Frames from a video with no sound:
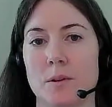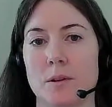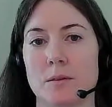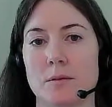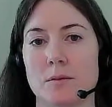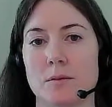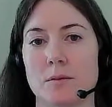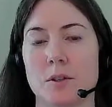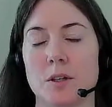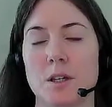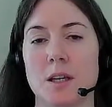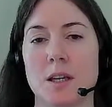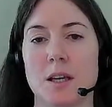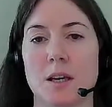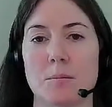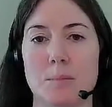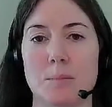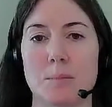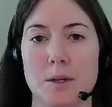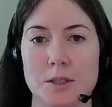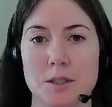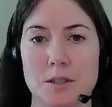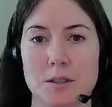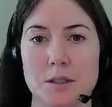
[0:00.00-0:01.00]
looking at
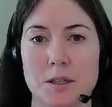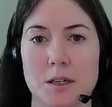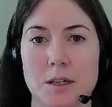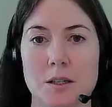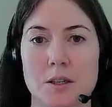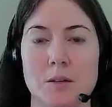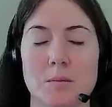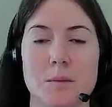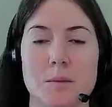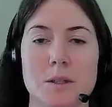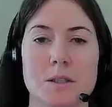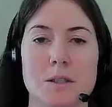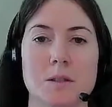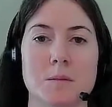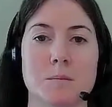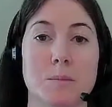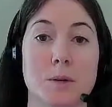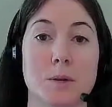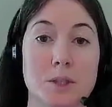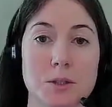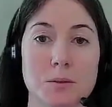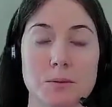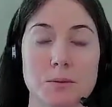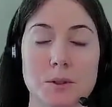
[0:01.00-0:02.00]
budget documents and
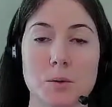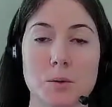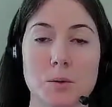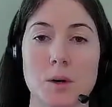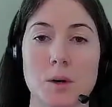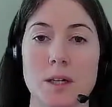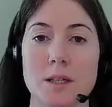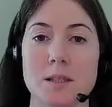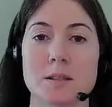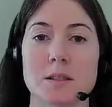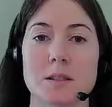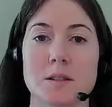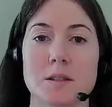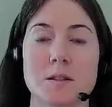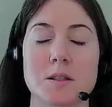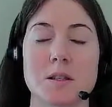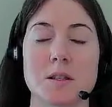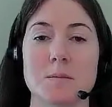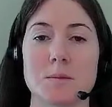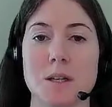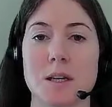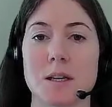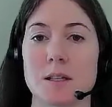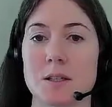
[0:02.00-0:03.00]
budget requests, it
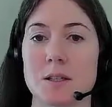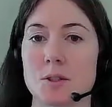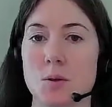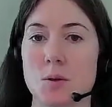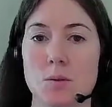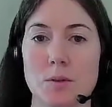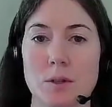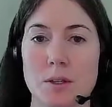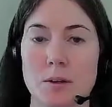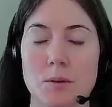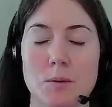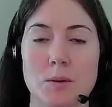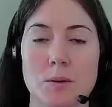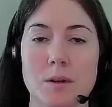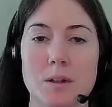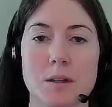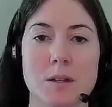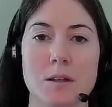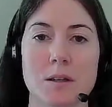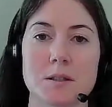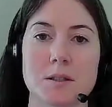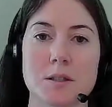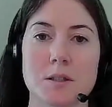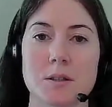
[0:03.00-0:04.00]
seems like it's only going to
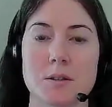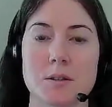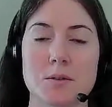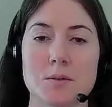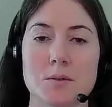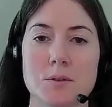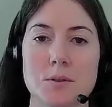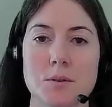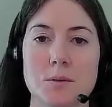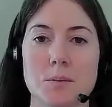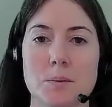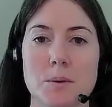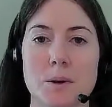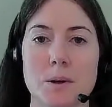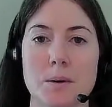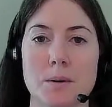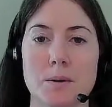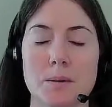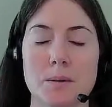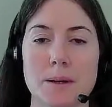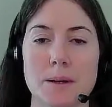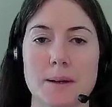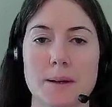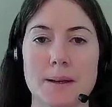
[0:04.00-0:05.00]
continue to
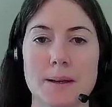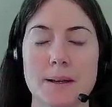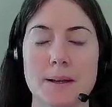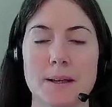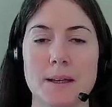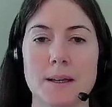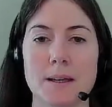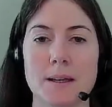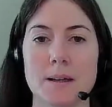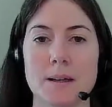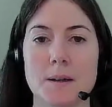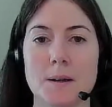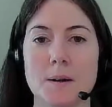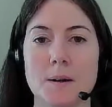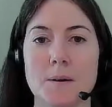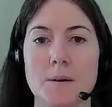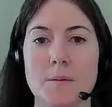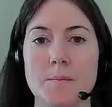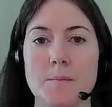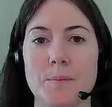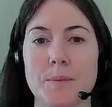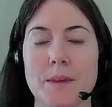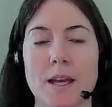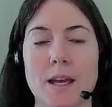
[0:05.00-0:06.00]
grow.
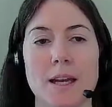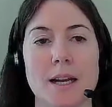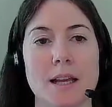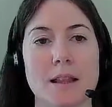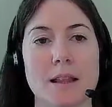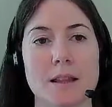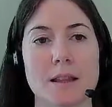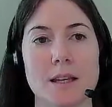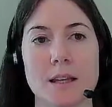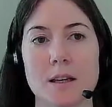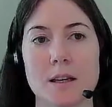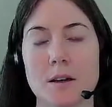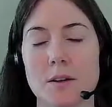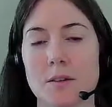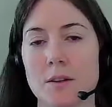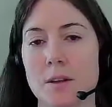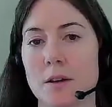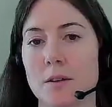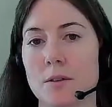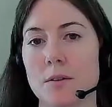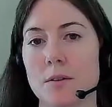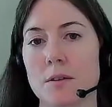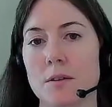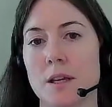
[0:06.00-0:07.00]
And I think the
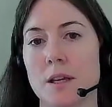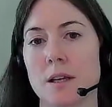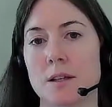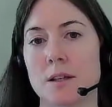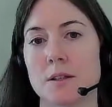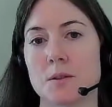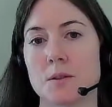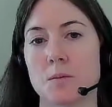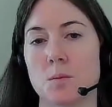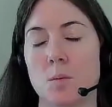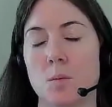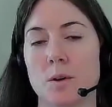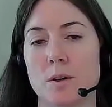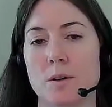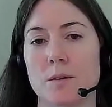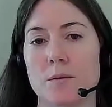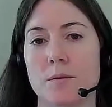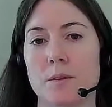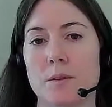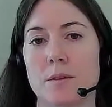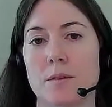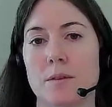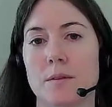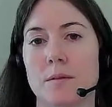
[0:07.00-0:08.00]
other thing is one of
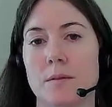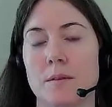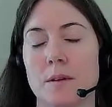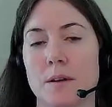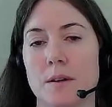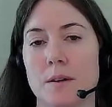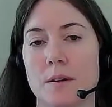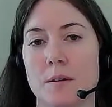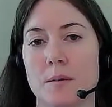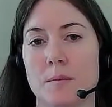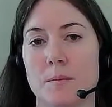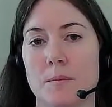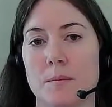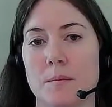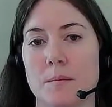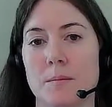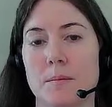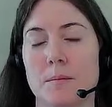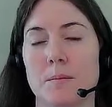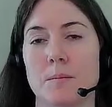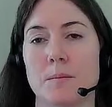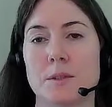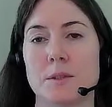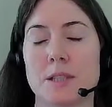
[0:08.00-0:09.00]
the
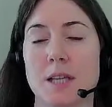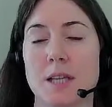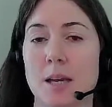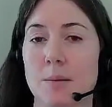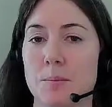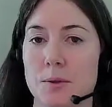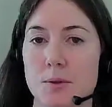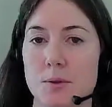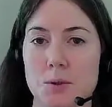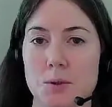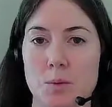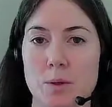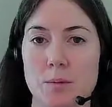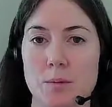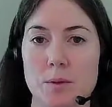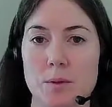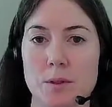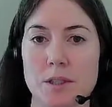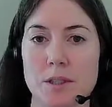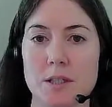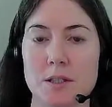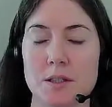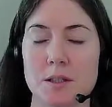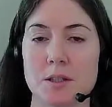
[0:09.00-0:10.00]
tables we
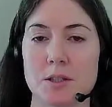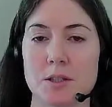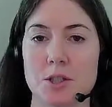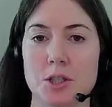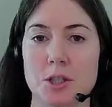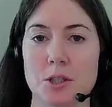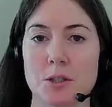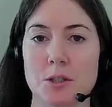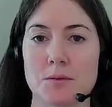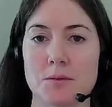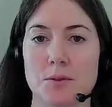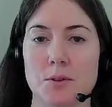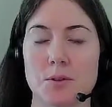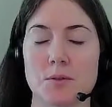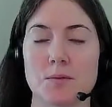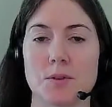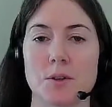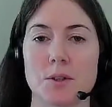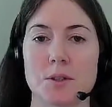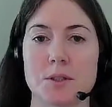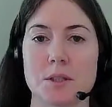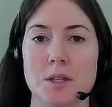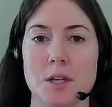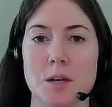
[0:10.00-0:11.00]
released this year for the
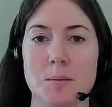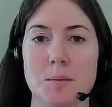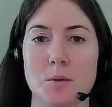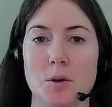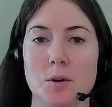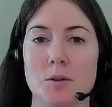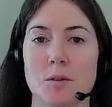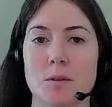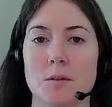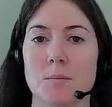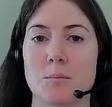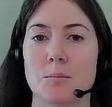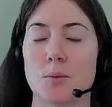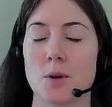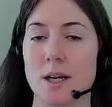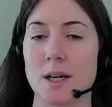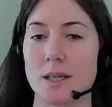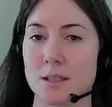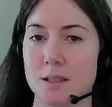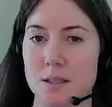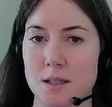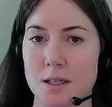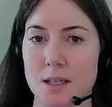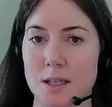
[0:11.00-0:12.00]
first time are the
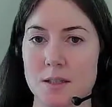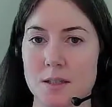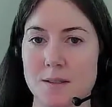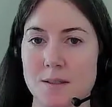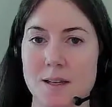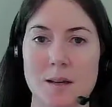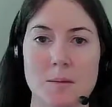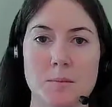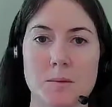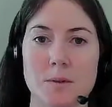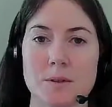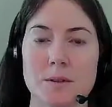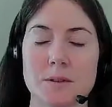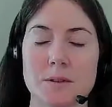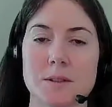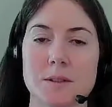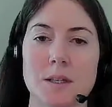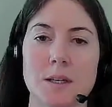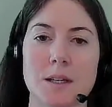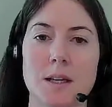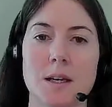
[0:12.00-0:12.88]
price index tables.